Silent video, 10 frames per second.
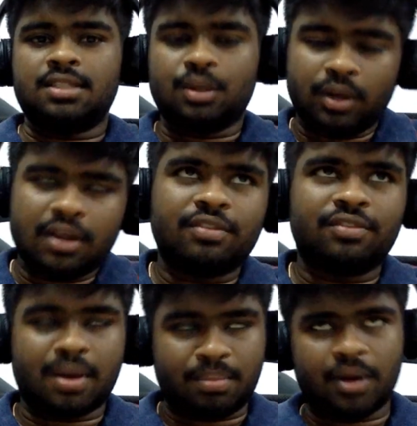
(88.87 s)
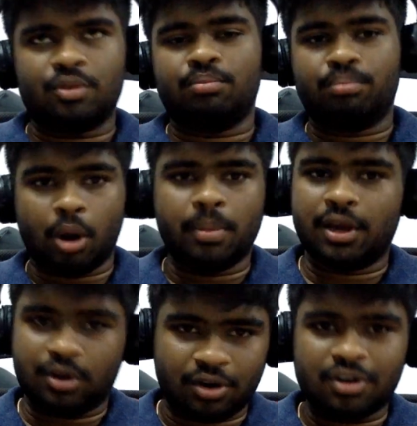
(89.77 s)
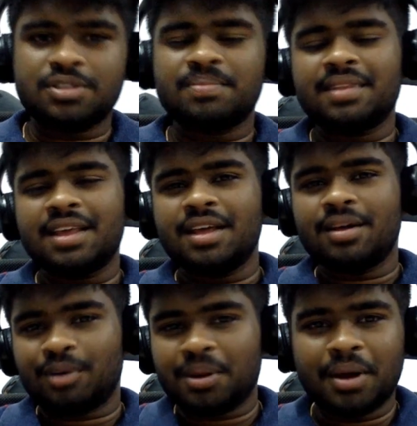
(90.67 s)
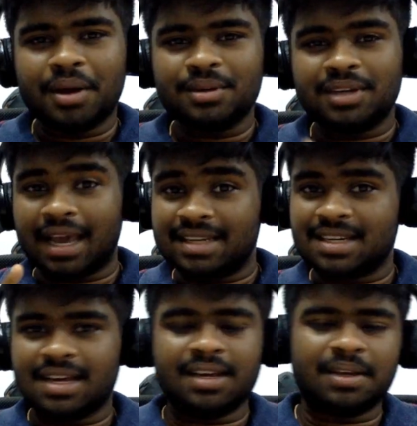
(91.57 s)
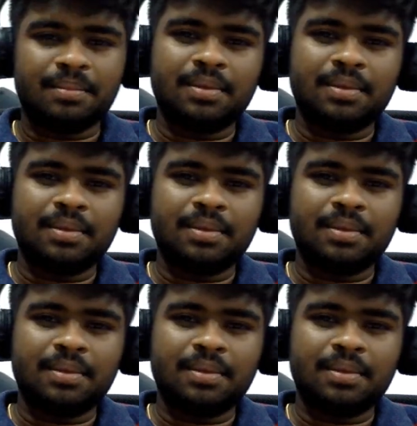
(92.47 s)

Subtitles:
So enough about bobbing corks. What about light and color?